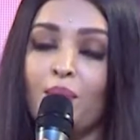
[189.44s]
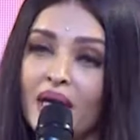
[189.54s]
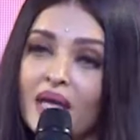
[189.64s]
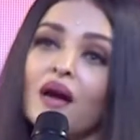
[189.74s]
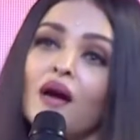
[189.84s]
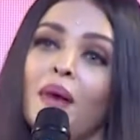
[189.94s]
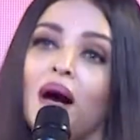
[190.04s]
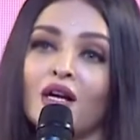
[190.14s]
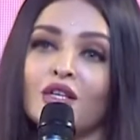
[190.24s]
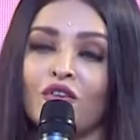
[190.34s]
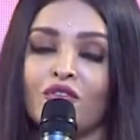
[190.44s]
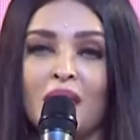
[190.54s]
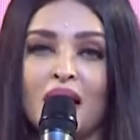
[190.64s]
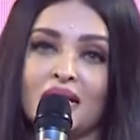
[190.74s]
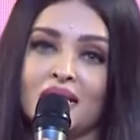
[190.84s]
been a part of
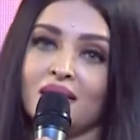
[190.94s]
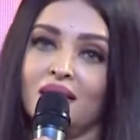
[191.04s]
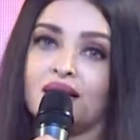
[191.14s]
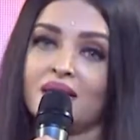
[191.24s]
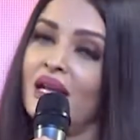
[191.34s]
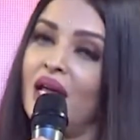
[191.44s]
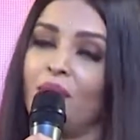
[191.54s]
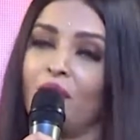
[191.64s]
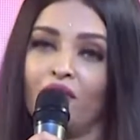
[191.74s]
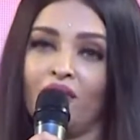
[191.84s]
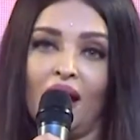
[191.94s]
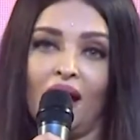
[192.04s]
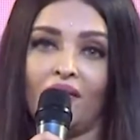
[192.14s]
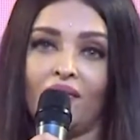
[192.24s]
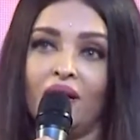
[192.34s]
Mani sir's labor of
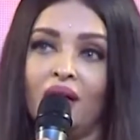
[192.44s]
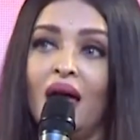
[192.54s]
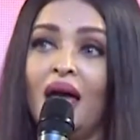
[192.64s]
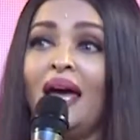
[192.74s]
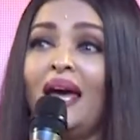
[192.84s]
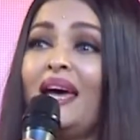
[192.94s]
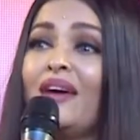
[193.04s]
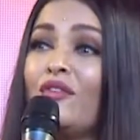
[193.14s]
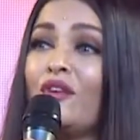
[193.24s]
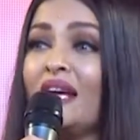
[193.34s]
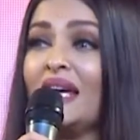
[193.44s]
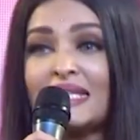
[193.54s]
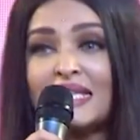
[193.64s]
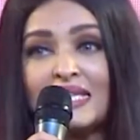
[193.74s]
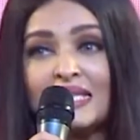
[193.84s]
love. Every
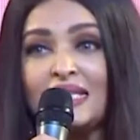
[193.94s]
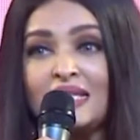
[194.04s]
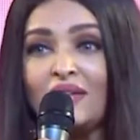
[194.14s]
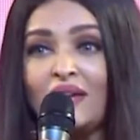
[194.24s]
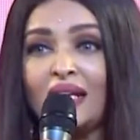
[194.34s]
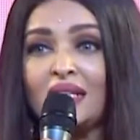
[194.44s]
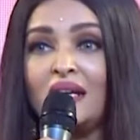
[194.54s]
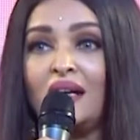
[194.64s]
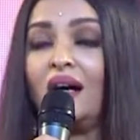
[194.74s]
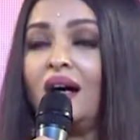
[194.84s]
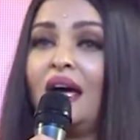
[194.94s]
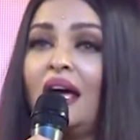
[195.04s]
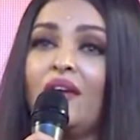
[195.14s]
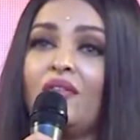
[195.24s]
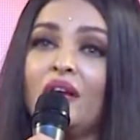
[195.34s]
assistant director,
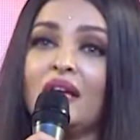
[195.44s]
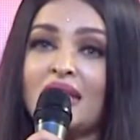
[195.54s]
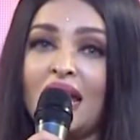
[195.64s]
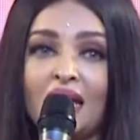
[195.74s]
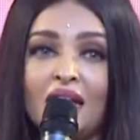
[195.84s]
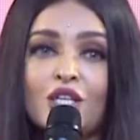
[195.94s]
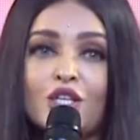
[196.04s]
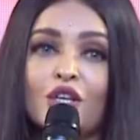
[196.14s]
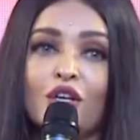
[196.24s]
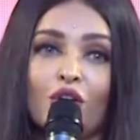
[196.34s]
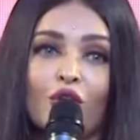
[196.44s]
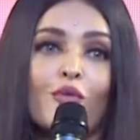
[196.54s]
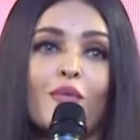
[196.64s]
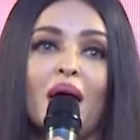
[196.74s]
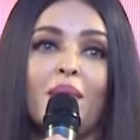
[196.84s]
every technician, crew
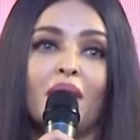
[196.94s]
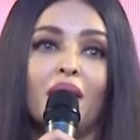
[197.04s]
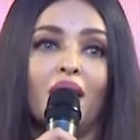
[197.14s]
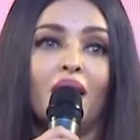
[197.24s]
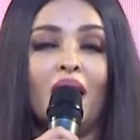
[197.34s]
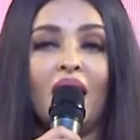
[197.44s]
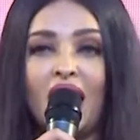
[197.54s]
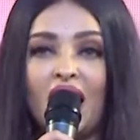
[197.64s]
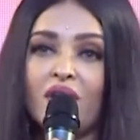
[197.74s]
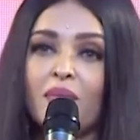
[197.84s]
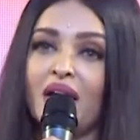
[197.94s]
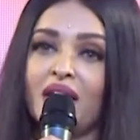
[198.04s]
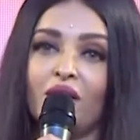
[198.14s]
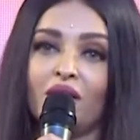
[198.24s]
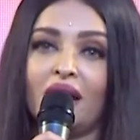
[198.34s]
member,
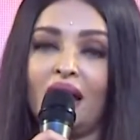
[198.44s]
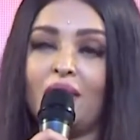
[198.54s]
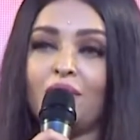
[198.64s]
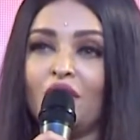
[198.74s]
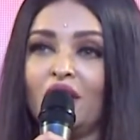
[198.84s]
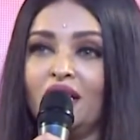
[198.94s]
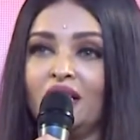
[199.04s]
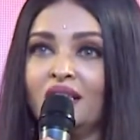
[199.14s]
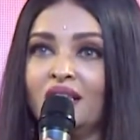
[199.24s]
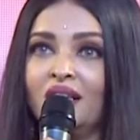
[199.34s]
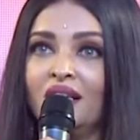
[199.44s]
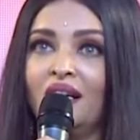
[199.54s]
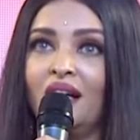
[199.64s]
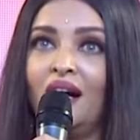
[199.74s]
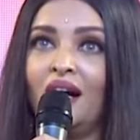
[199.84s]
everybody on camera,
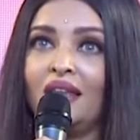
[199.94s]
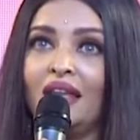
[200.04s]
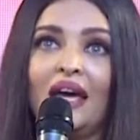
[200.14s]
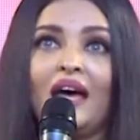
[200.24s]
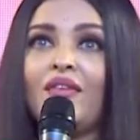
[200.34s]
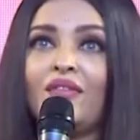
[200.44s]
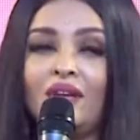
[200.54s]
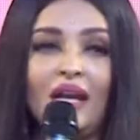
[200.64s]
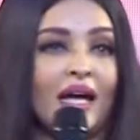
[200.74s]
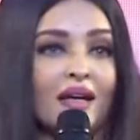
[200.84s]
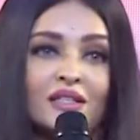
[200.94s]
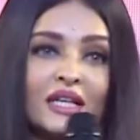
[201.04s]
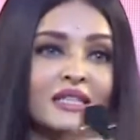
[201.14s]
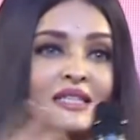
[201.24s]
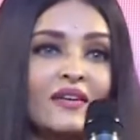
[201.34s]
they have, like
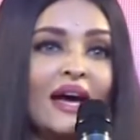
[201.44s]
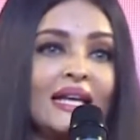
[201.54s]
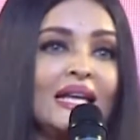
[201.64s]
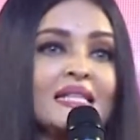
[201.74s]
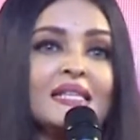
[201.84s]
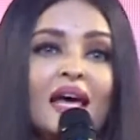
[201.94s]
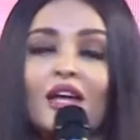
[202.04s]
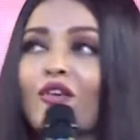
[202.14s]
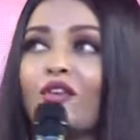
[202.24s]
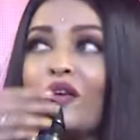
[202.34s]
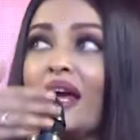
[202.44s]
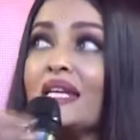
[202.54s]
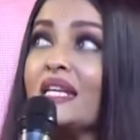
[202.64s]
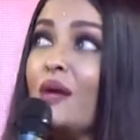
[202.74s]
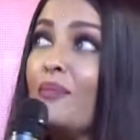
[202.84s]
Sharad sir rightly said, you've
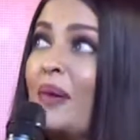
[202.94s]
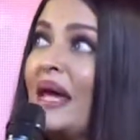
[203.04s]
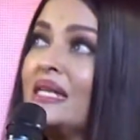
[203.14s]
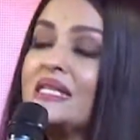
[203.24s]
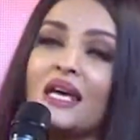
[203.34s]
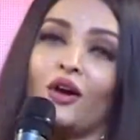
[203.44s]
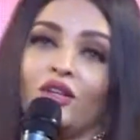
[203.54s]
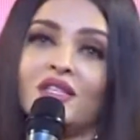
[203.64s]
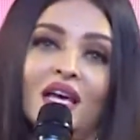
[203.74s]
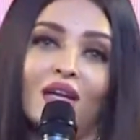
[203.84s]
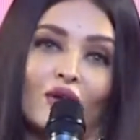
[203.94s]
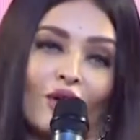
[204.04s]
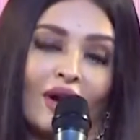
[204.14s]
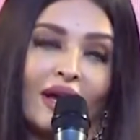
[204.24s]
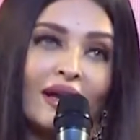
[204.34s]
created a painting on
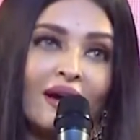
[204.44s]
celluloid.